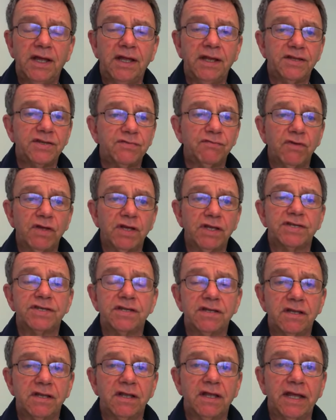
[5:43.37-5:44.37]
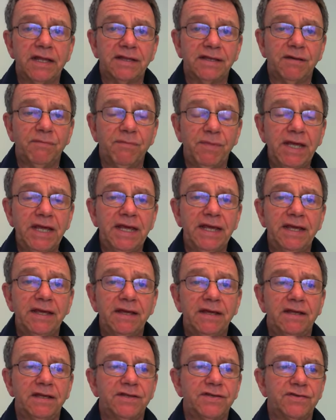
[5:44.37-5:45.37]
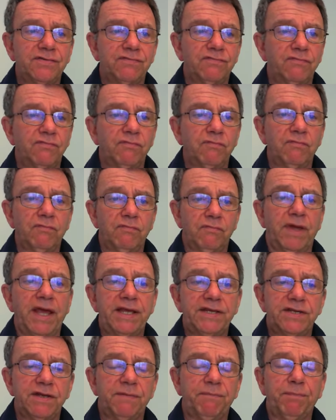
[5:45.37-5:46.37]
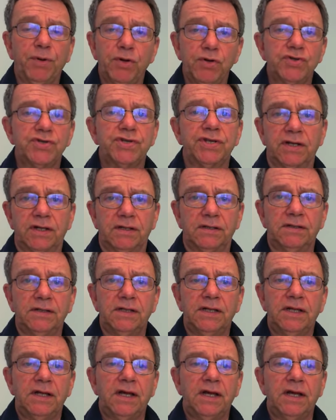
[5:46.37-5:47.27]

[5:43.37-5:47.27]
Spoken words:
And it's to me, it makes it personal.